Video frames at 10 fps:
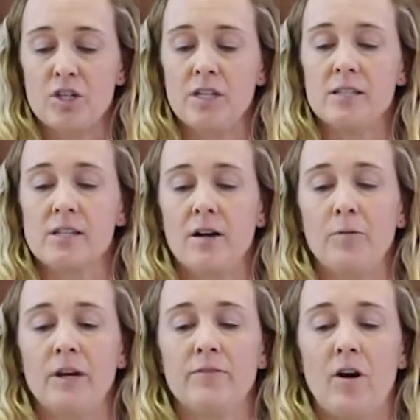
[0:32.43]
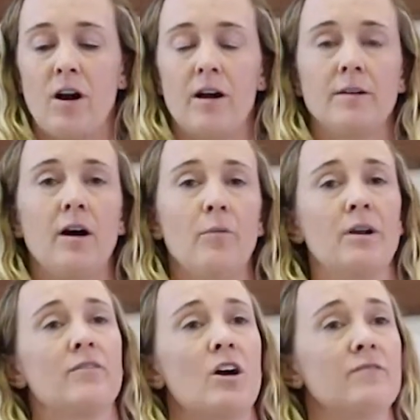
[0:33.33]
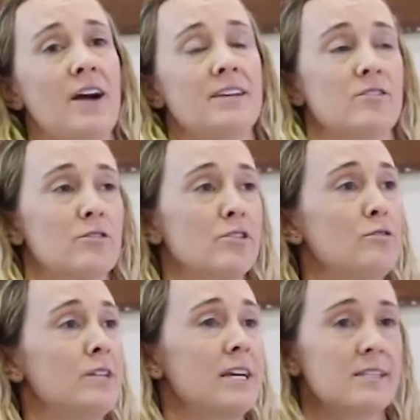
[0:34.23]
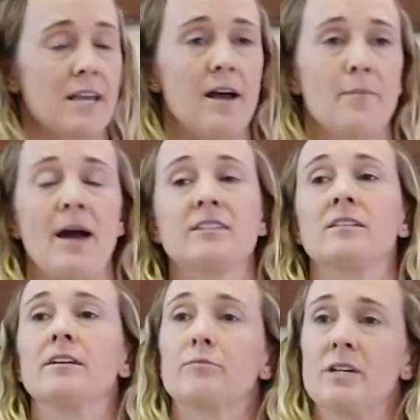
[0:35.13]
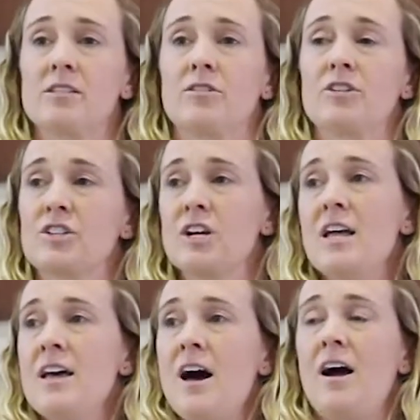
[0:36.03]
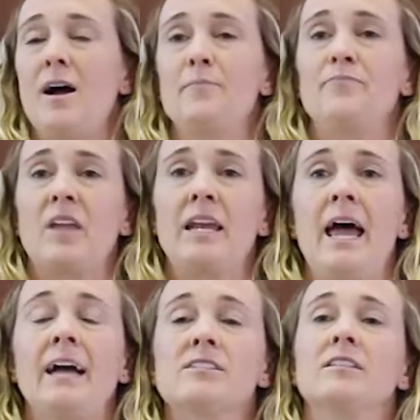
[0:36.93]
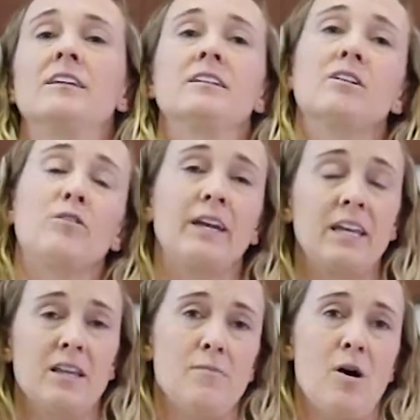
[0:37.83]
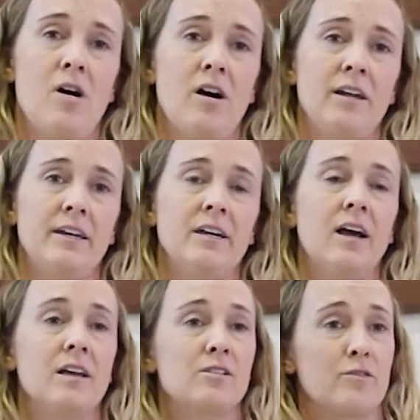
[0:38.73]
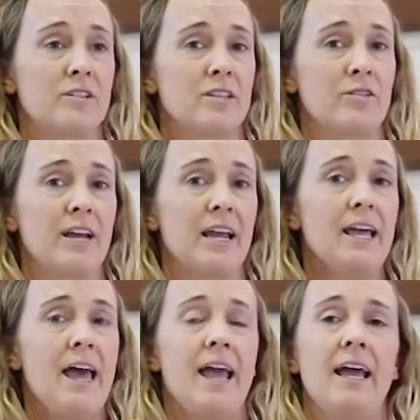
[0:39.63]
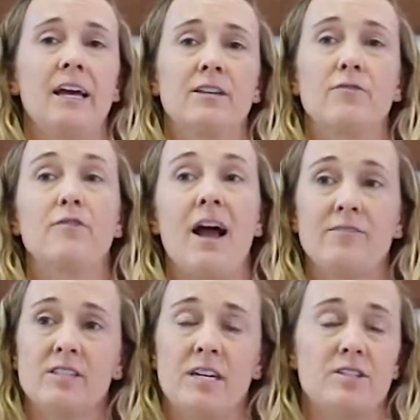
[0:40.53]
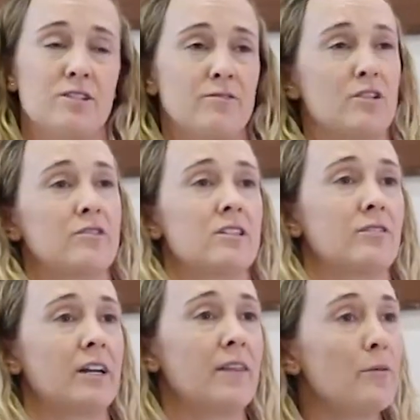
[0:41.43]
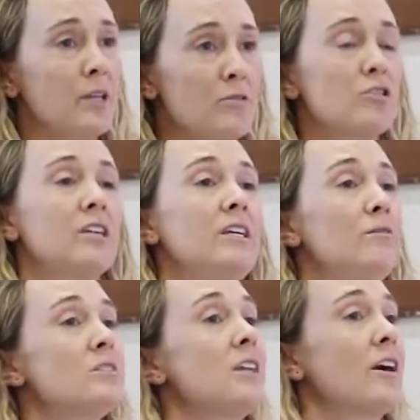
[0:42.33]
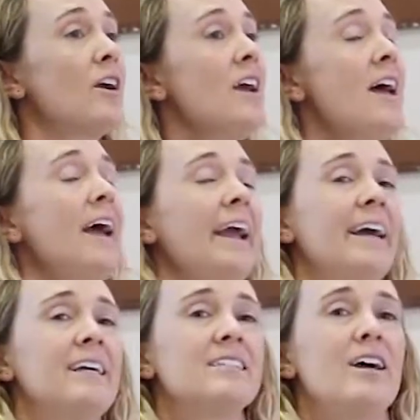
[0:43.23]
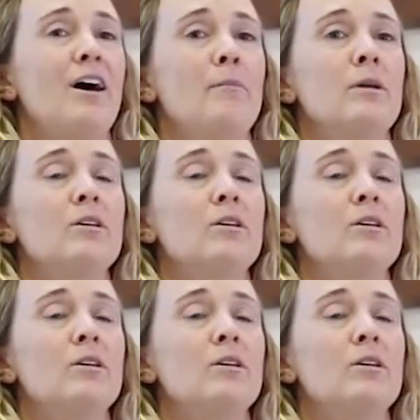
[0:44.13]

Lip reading: She's one of our advisors who does excellent research, an excellent curriculum on service learning and the 5 stages of service learning that we usually use here. And